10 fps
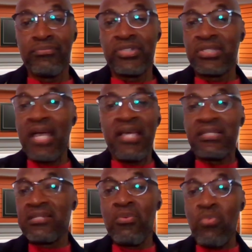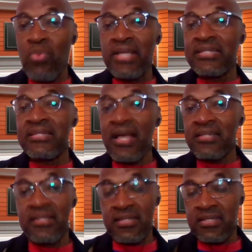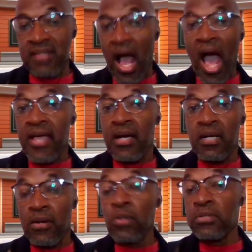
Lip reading: sta in some way status higher